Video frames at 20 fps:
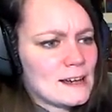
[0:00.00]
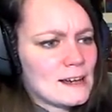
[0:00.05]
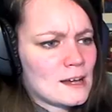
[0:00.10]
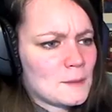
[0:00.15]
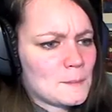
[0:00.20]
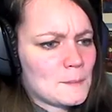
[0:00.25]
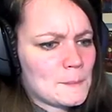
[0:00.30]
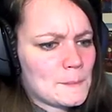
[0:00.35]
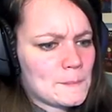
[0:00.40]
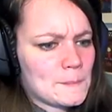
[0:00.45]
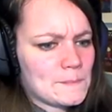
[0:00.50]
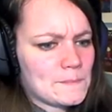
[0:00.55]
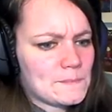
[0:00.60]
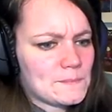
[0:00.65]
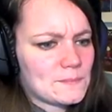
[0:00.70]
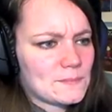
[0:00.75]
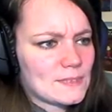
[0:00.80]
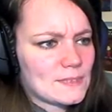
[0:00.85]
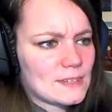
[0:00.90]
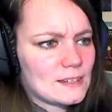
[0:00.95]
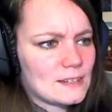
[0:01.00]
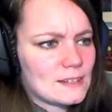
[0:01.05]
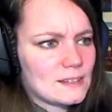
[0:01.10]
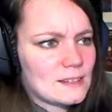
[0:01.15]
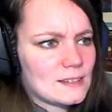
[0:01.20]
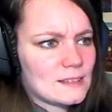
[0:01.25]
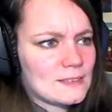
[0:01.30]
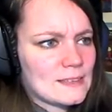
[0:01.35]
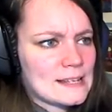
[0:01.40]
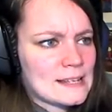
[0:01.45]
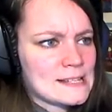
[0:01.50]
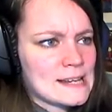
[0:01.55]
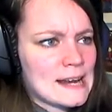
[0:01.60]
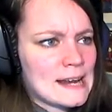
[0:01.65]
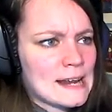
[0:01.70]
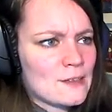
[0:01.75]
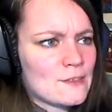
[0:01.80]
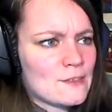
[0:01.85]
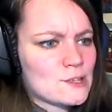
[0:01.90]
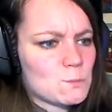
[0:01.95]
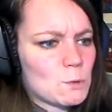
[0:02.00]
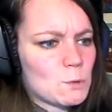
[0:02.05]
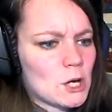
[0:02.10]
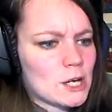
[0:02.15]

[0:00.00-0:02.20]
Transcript: Um... That's not how this